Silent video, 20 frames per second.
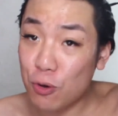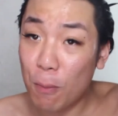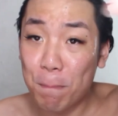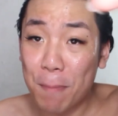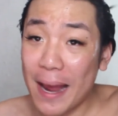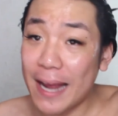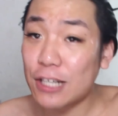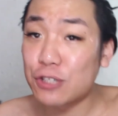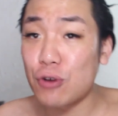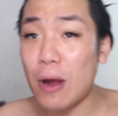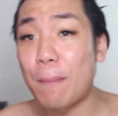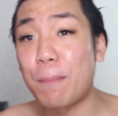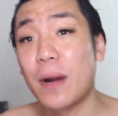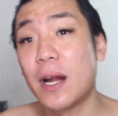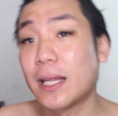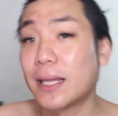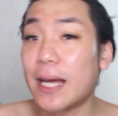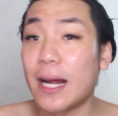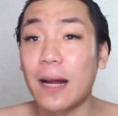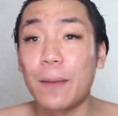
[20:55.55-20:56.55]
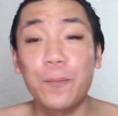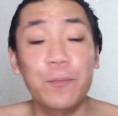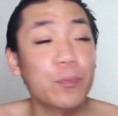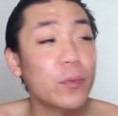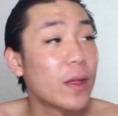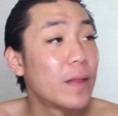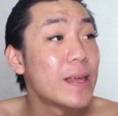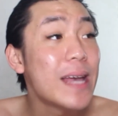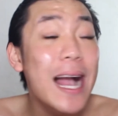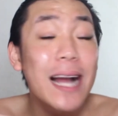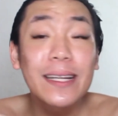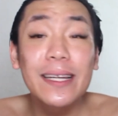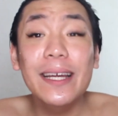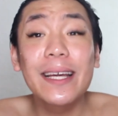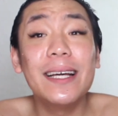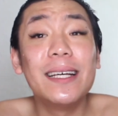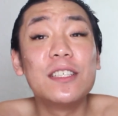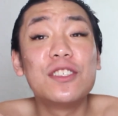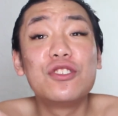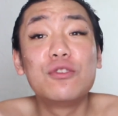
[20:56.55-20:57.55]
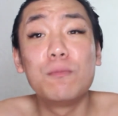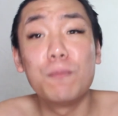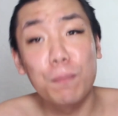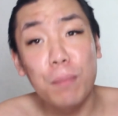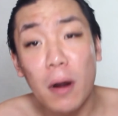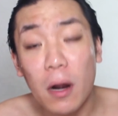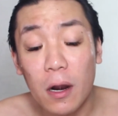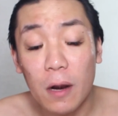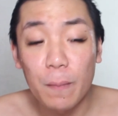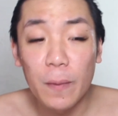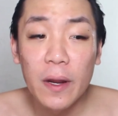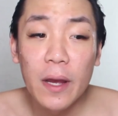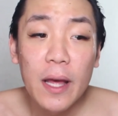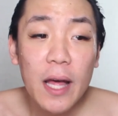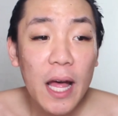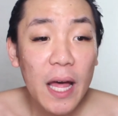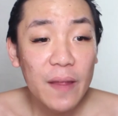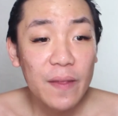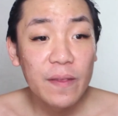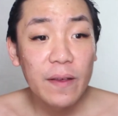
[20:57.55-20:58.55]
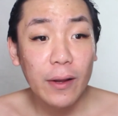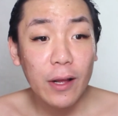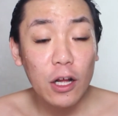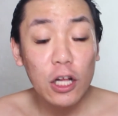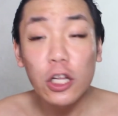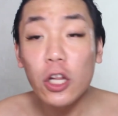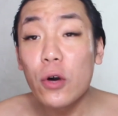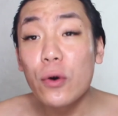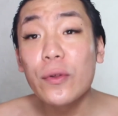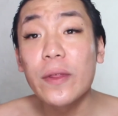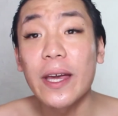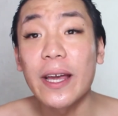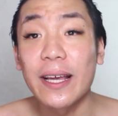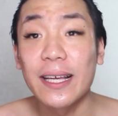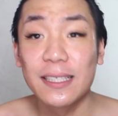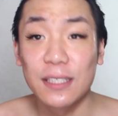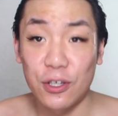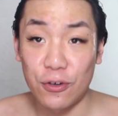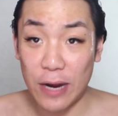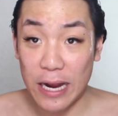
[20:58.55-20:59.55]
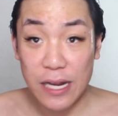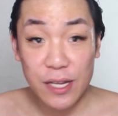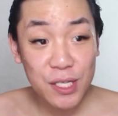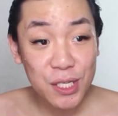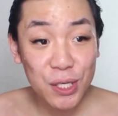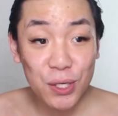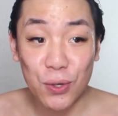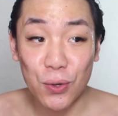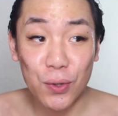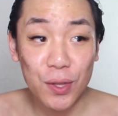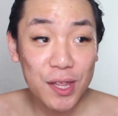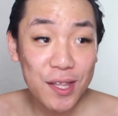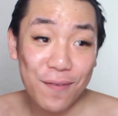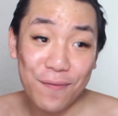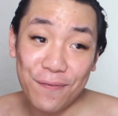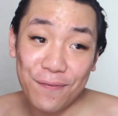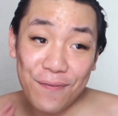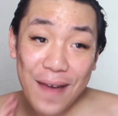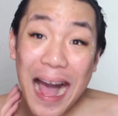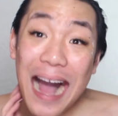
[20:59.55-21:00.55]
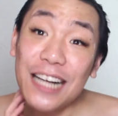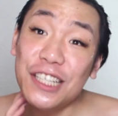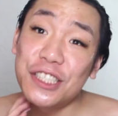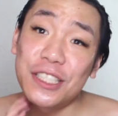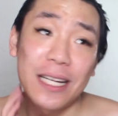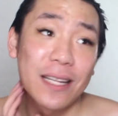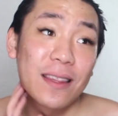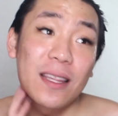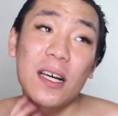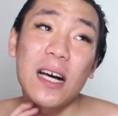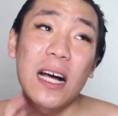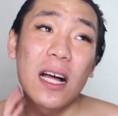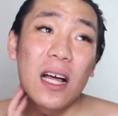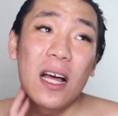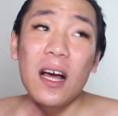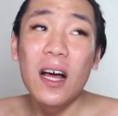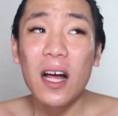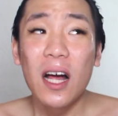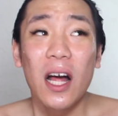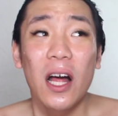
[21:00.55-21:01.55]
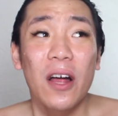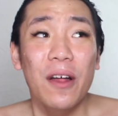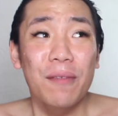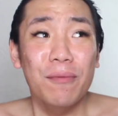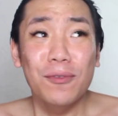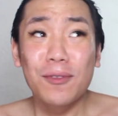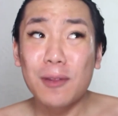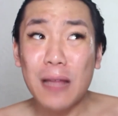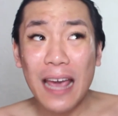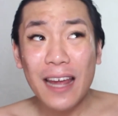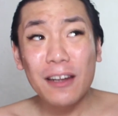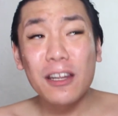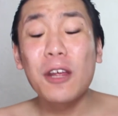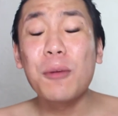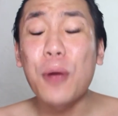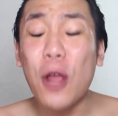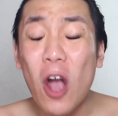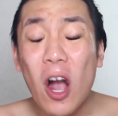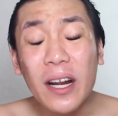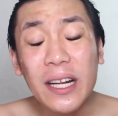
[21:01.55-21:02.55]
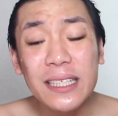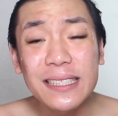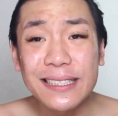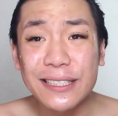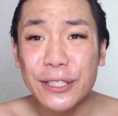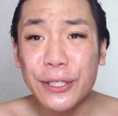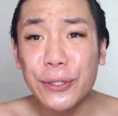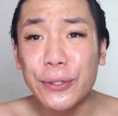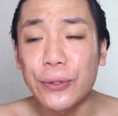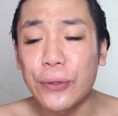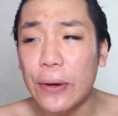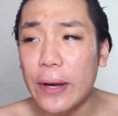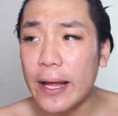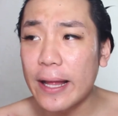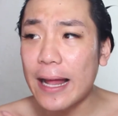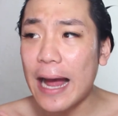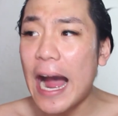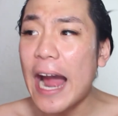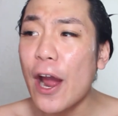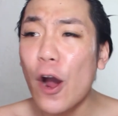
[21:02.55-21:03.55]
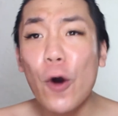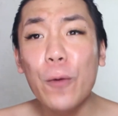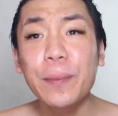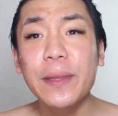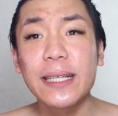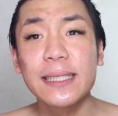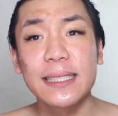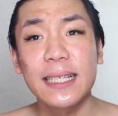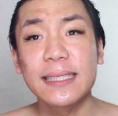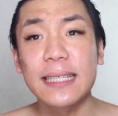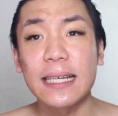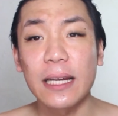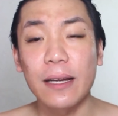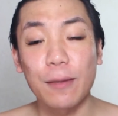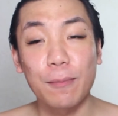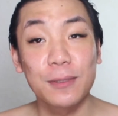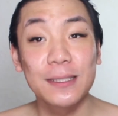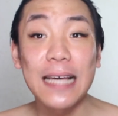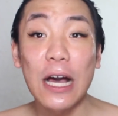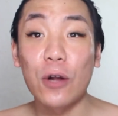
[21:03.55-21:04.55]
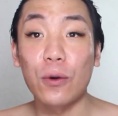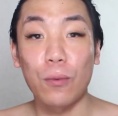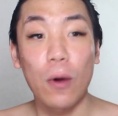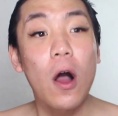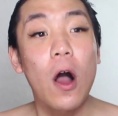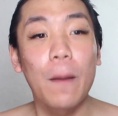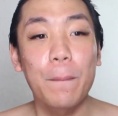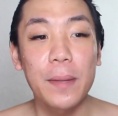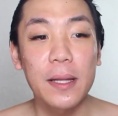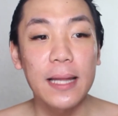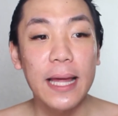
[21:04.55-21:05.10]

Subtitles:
mic drop right there. The acting is superb. The clothing is great too. The fashion, and to be honest too, I hope this doesn't sound wrong, but,